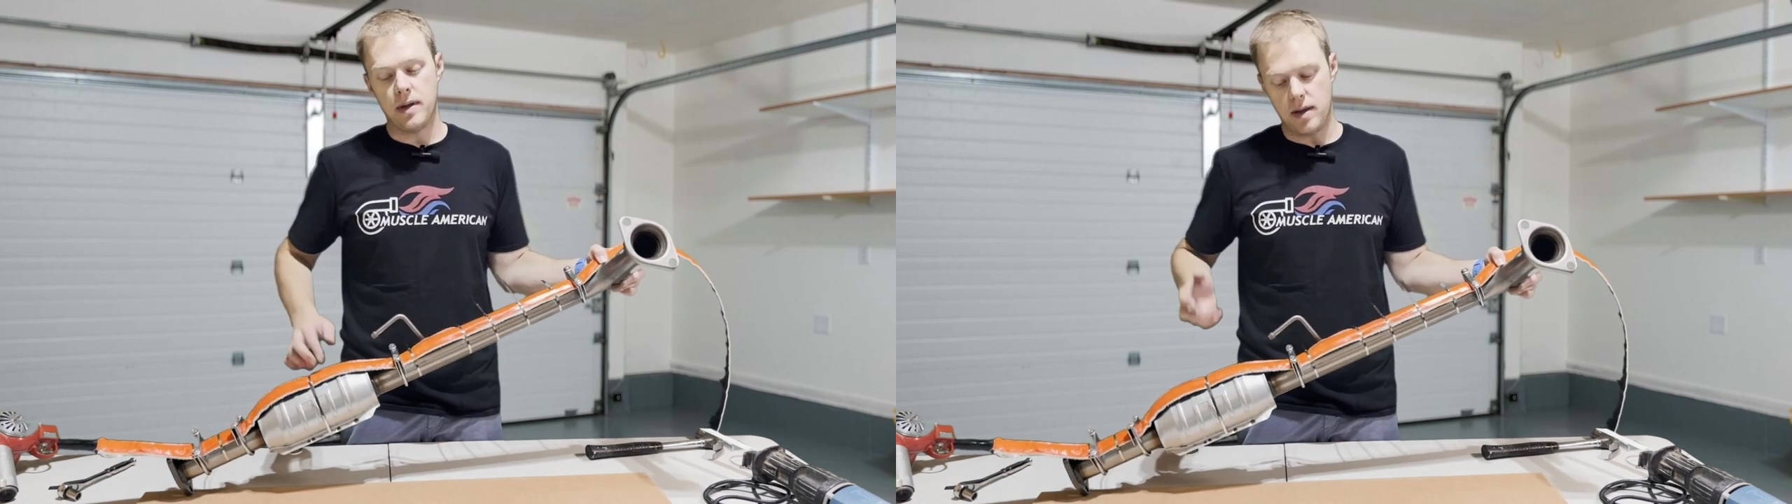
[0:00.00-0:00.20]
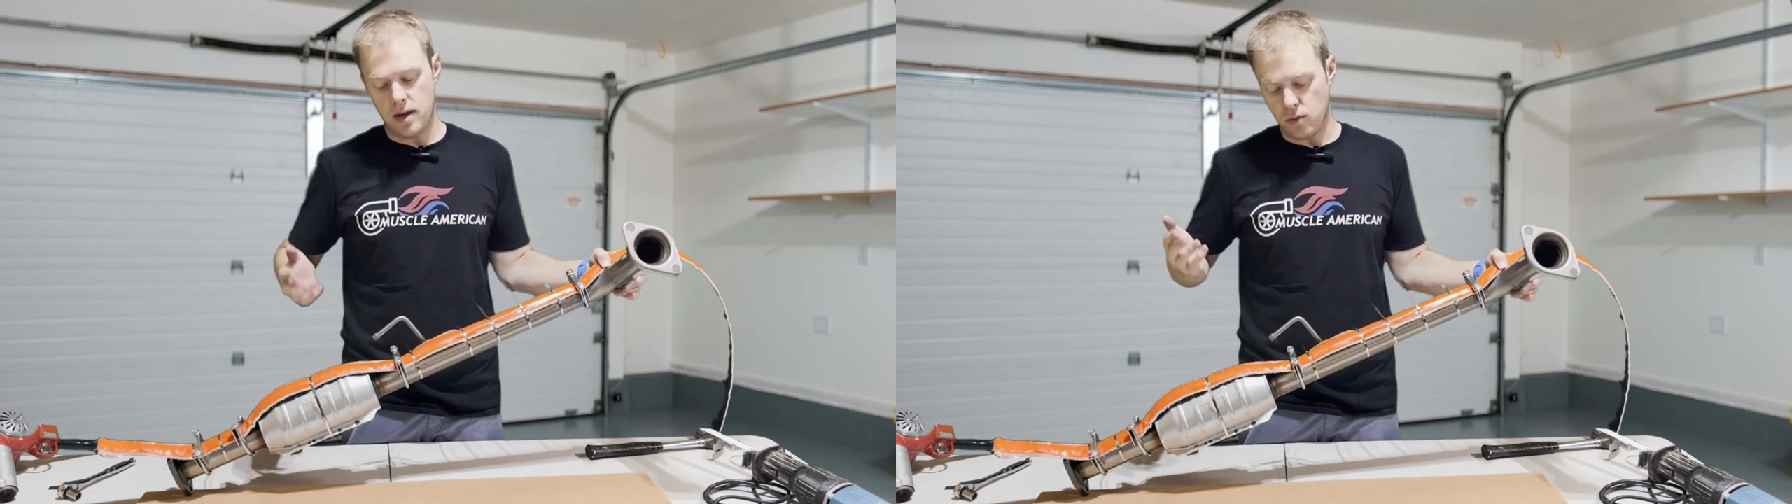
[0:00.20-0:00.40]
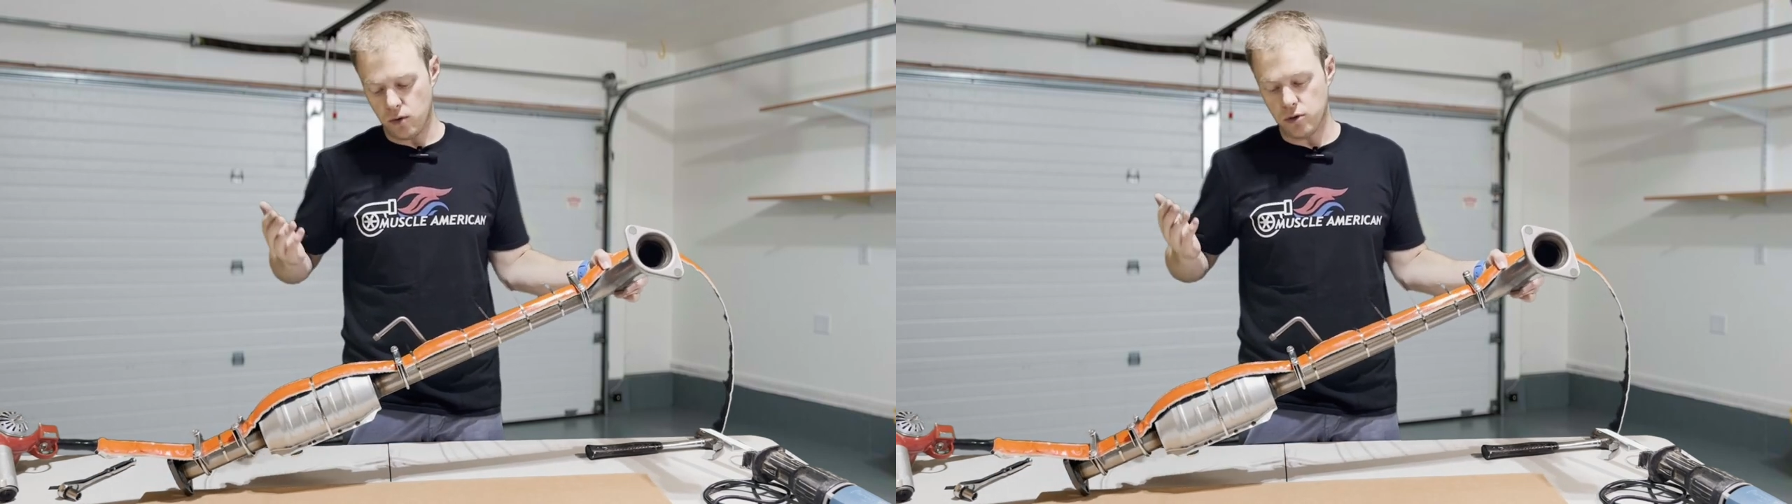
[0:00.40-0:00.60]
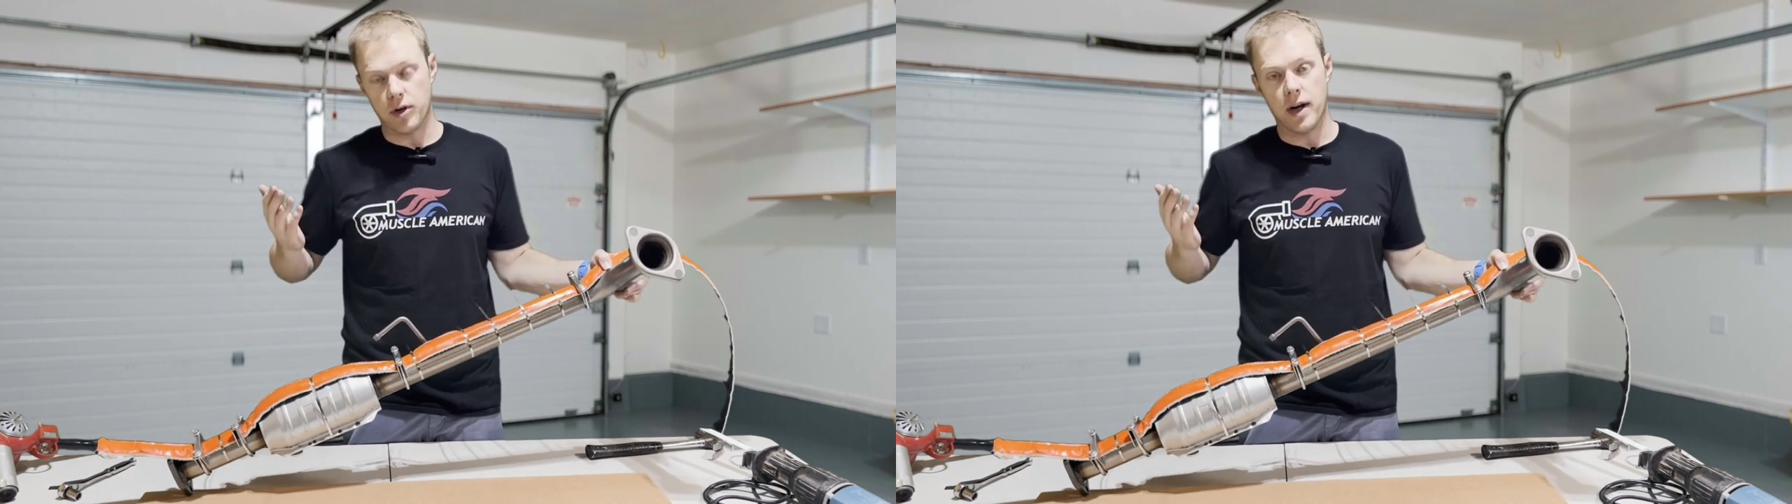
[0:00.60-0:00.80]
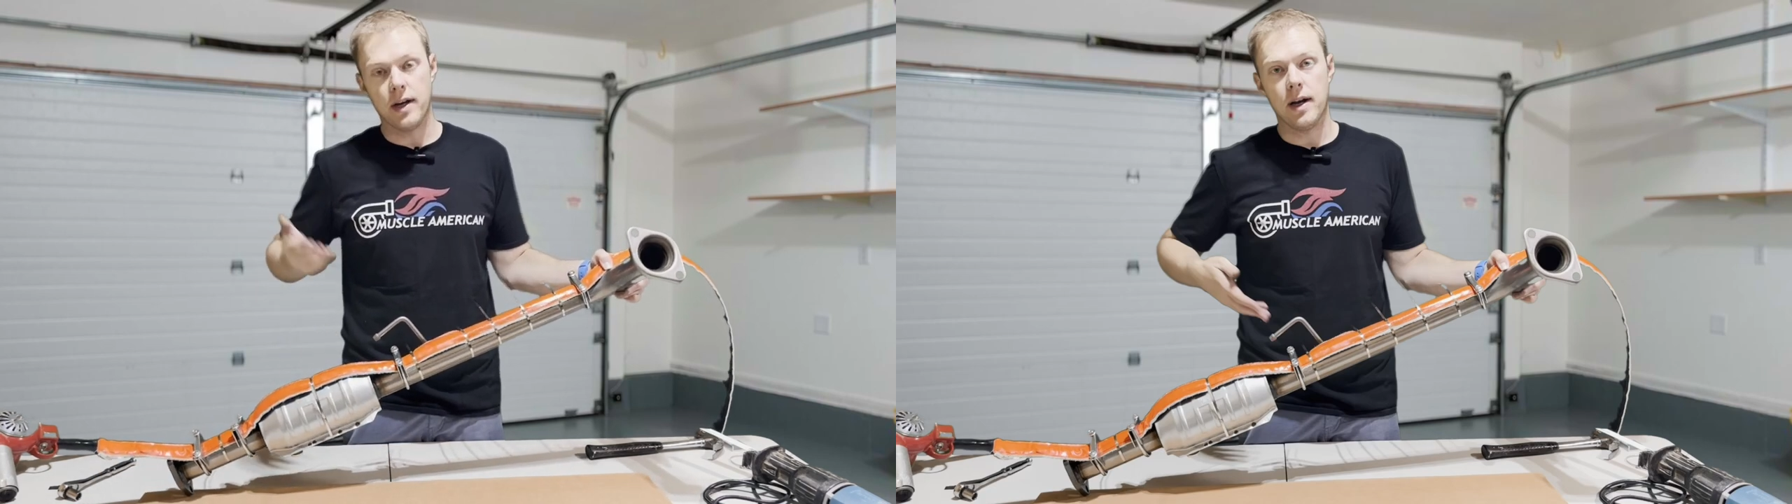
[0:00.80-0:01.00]
and then we'll
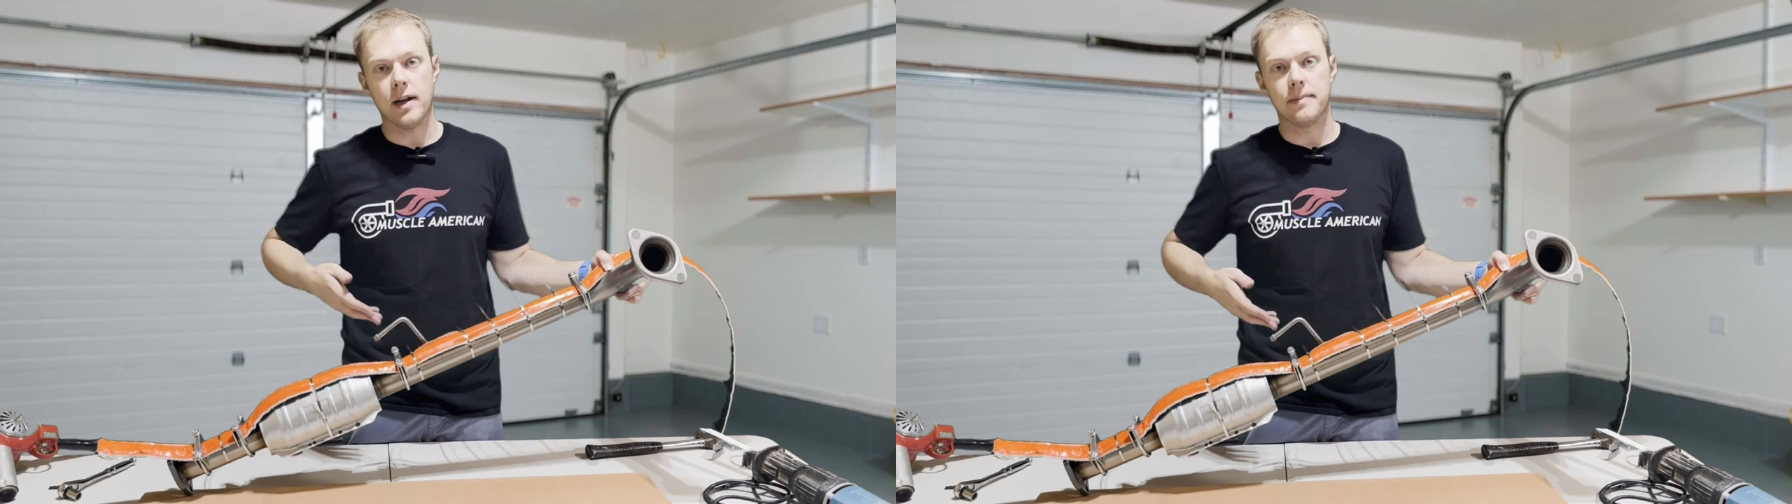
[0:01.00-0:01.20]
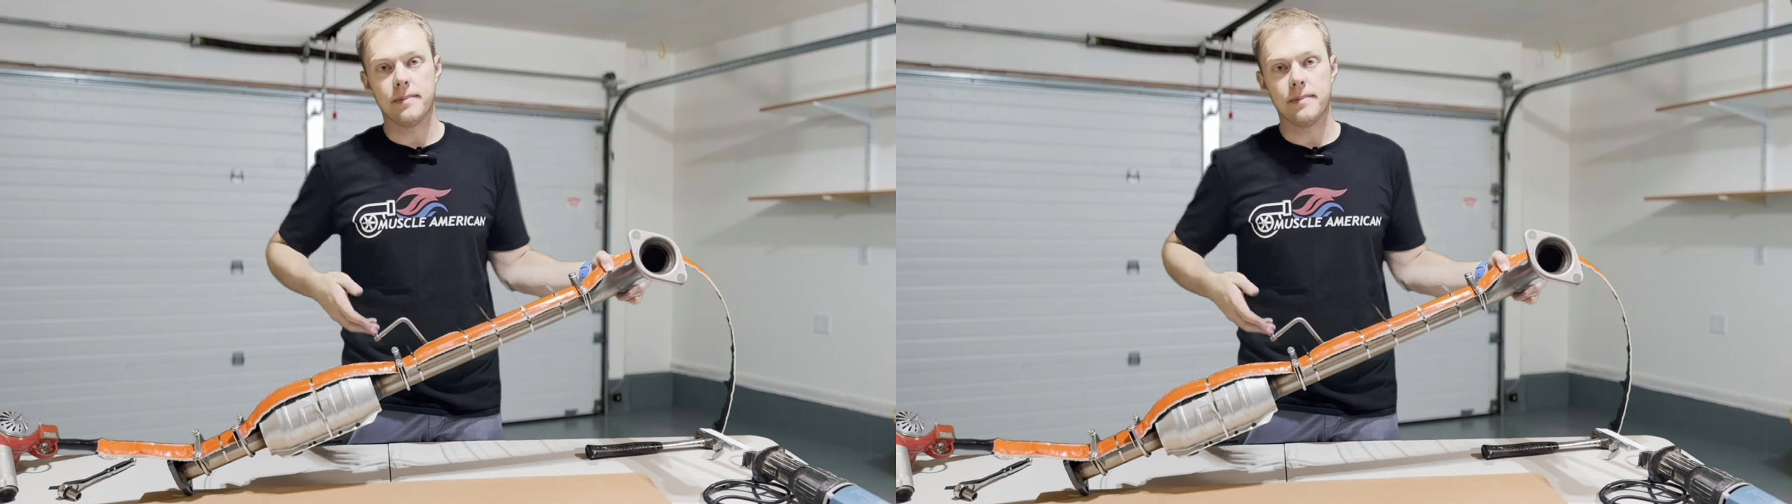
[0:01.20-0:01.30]
try and cut it.